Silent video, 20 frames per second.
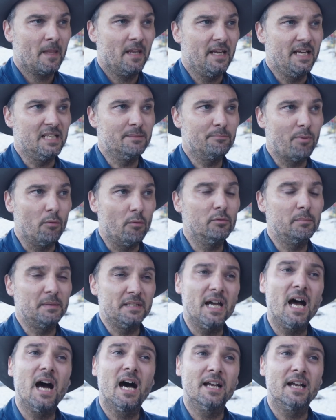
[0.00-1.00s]
is probably
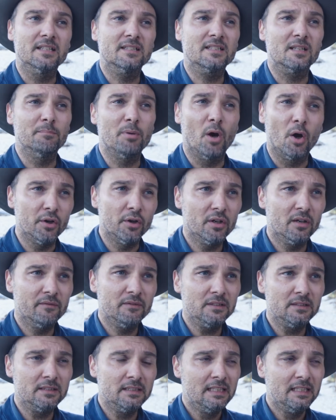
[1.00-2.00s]
the hardest component of
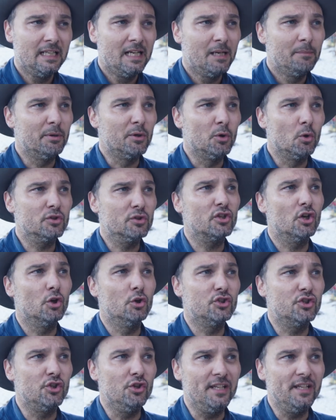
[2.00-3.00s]
it. But also
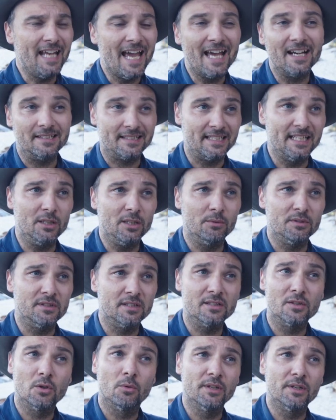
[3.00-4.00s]
shooting out a sequence
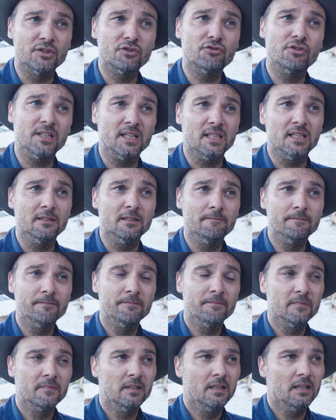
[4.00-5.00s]
is always tricky
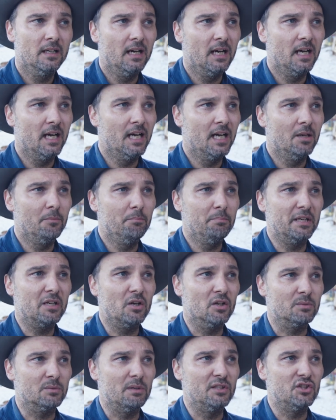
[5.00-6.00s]

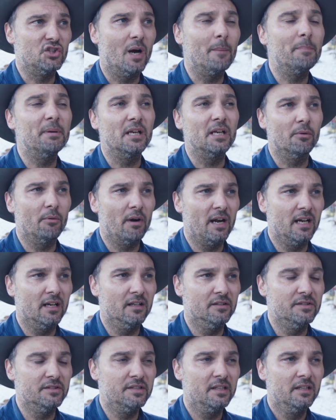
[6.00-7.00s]
because we're jumping
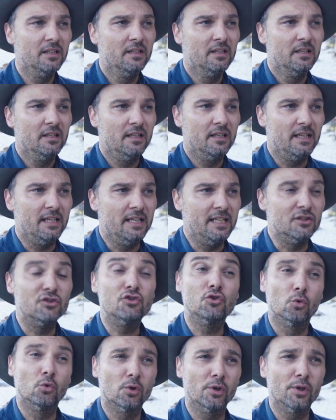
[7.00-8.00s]
around in
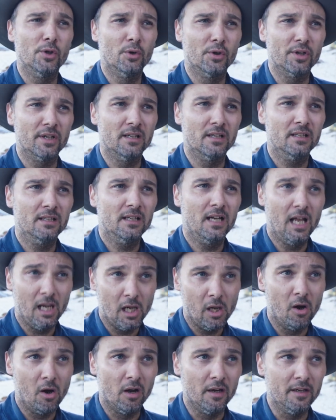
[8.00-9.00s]
story order a
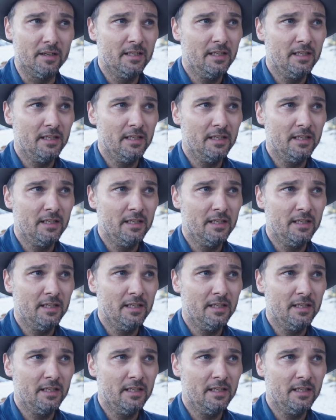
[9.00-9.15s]
lot.